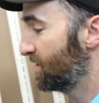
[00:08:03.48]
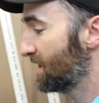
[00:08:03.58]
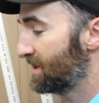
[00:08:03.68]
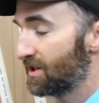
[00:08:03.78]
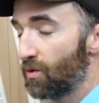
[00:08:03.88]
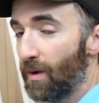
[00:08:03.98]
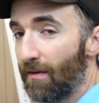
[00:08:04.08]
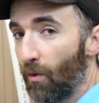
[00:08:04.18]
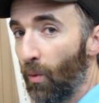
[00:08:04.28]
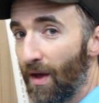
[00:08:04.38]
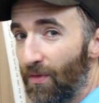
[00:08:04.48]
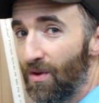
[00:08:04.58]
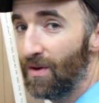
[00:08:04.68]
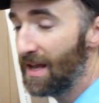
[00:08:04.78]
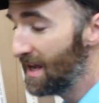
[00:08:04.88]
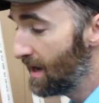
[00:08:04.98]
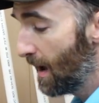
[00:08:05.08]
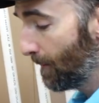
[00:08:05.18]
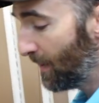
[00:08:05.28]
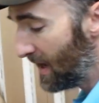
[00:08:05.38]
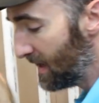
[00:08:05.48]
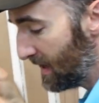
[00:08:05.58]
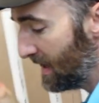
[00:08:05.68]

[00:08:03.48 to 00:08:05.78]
adjust this to whatever width you need, but